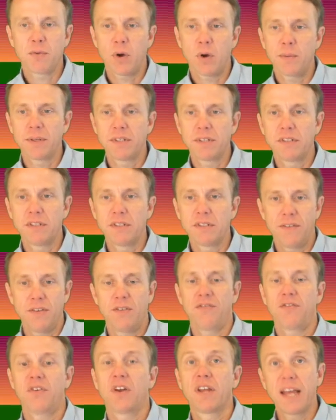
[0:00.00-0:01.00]
But if you
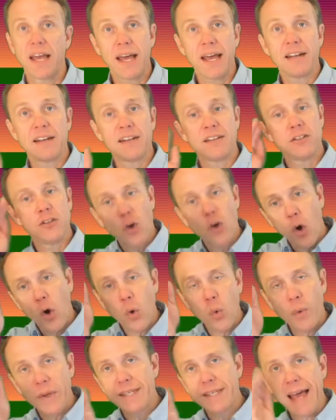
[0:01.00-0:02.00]
forget, you
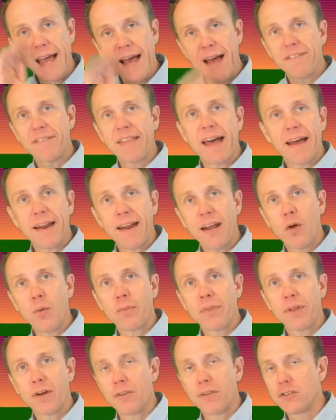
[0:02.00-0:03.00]
always have that help there.